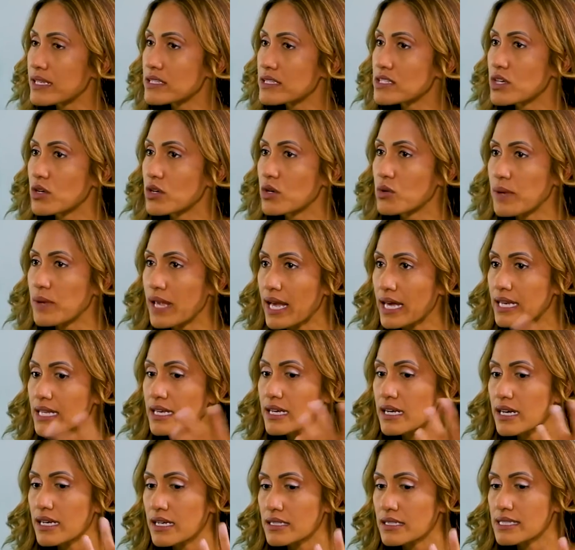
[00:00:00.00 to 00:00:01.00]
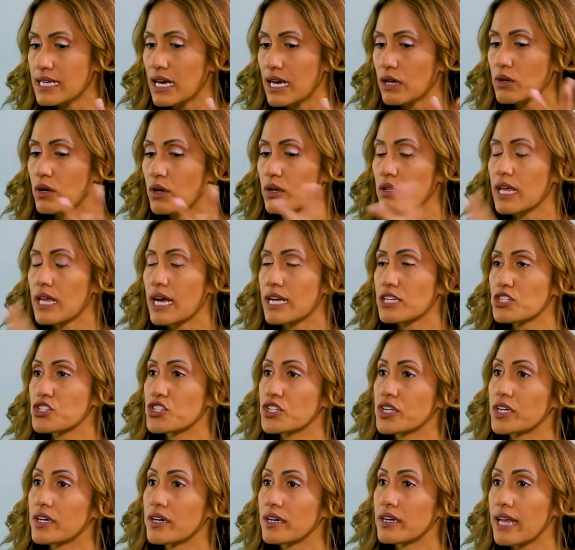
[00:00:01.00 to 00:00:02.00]
So we had a town hall last
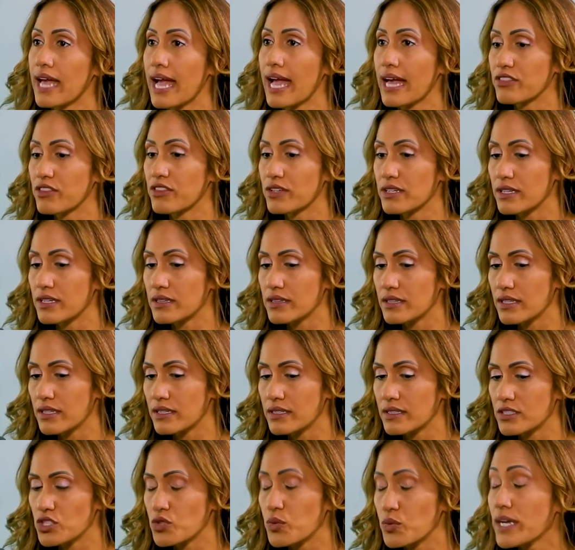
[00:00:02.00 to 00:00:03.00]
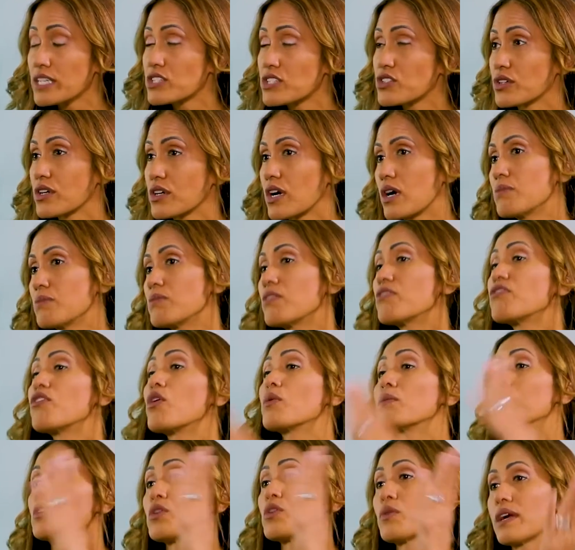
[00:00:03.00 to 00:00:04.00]
year, and I had the director come, the
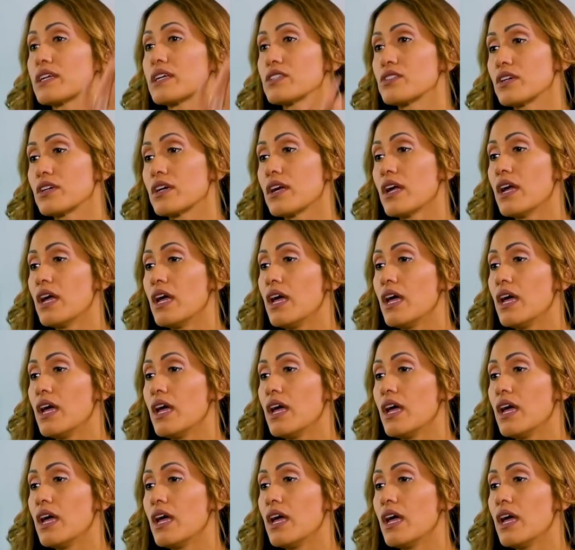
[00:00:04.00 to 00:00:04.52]
former director.